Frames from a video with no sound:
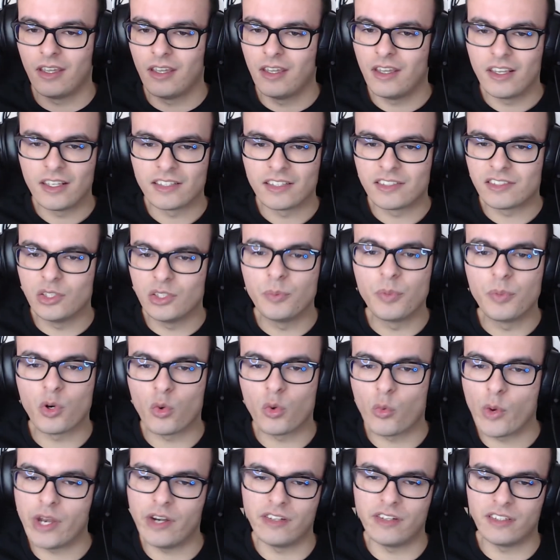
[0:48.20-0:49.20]
super
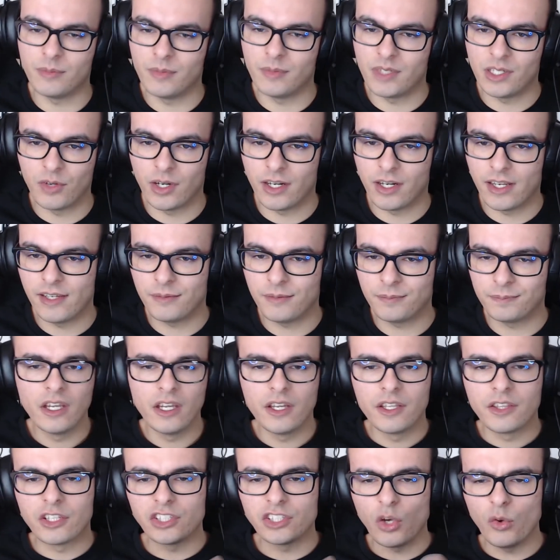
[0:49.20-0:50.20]
weird to me, right?
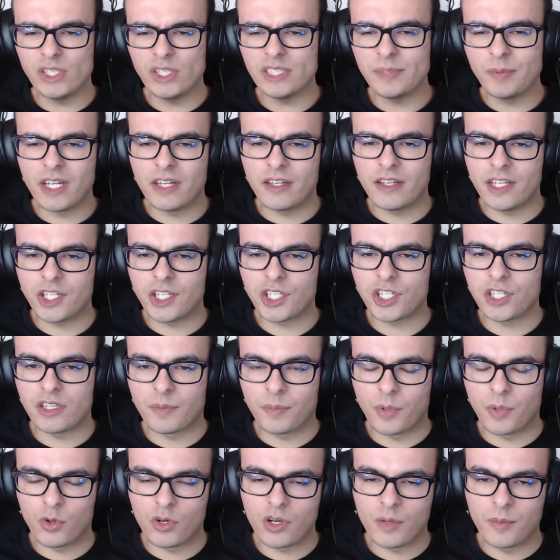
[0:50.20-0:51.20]
There's always been a niche in the
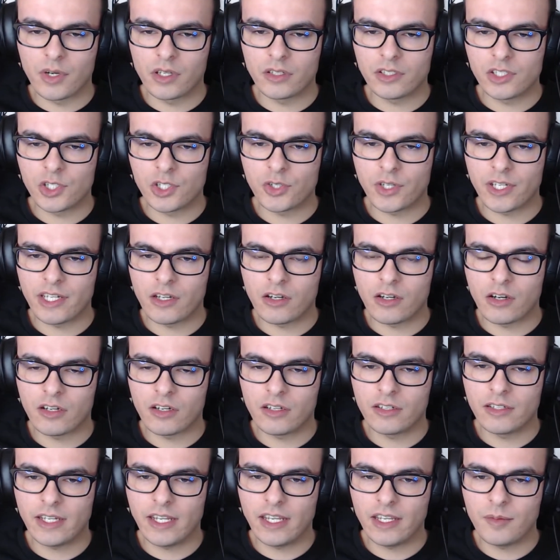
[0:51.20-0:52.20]
Pokemon trading
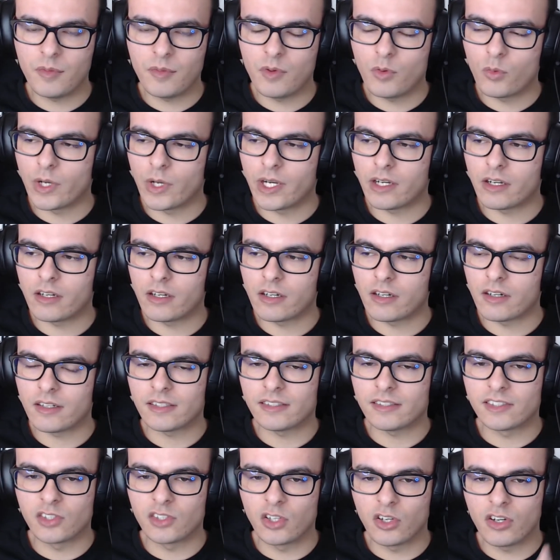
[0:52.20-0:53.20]
card game where
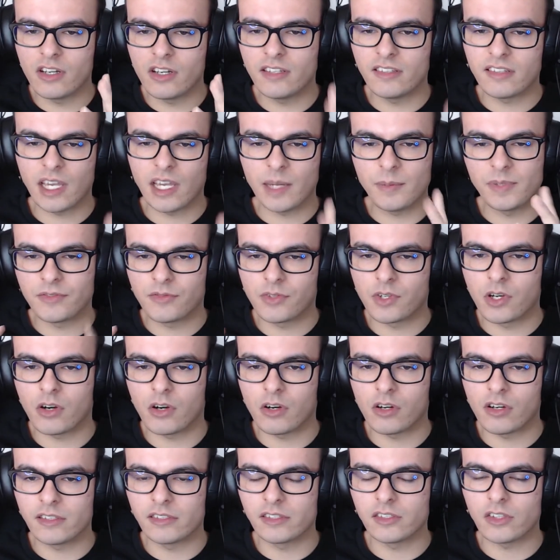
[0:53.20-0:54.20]
certain types of
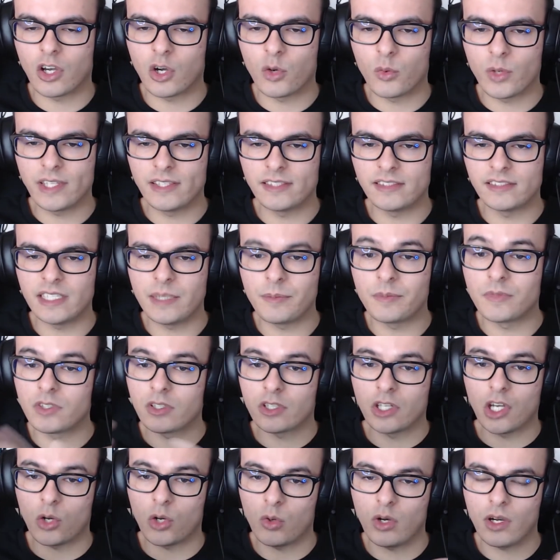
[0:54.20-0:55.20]
cards always seem
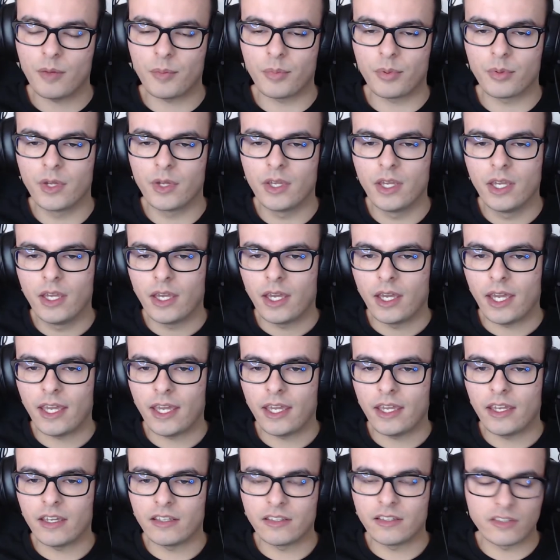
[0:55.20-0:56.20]
to go up.
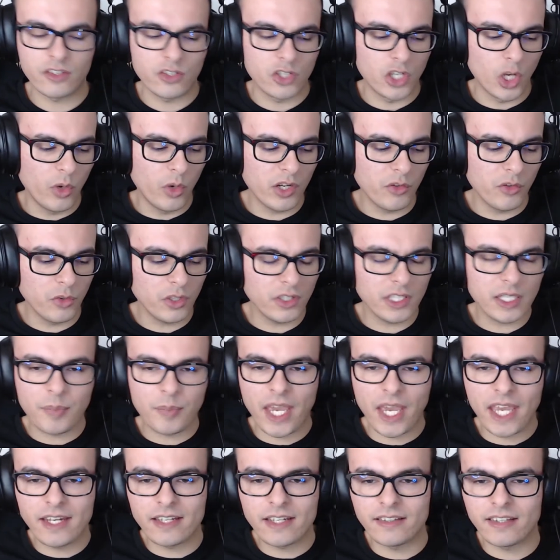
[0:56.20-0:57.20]
And no one really
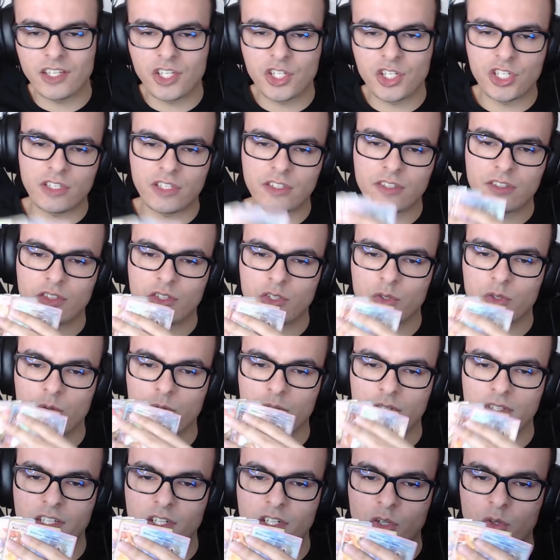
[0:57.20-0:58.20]
paid attention to,
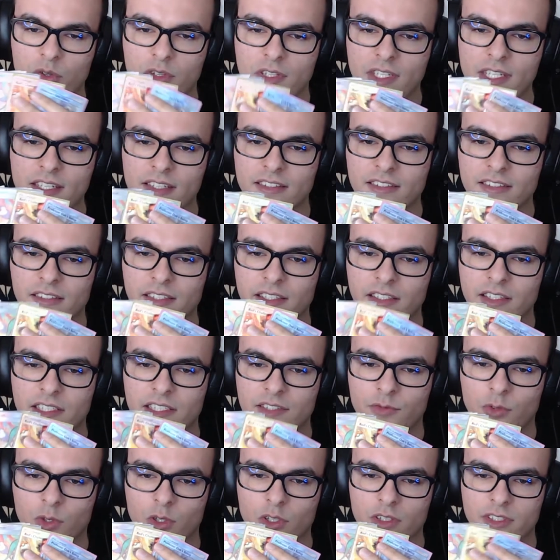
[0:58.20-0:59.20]

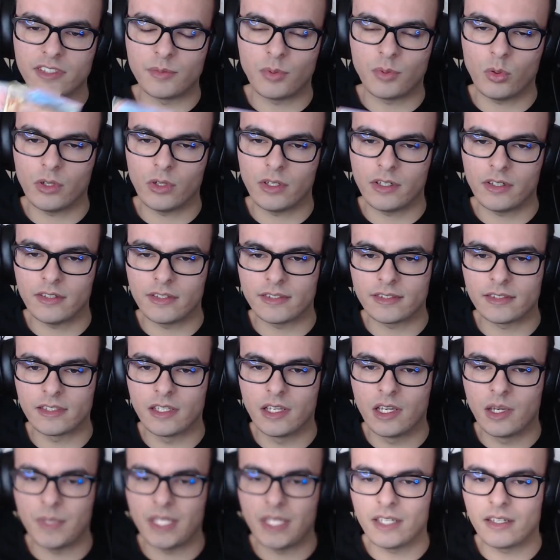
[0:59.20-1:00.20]
these full art supporters,
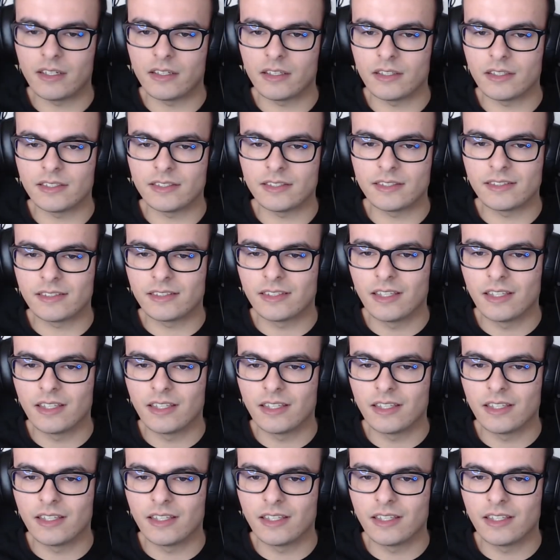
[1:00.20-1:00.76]
because,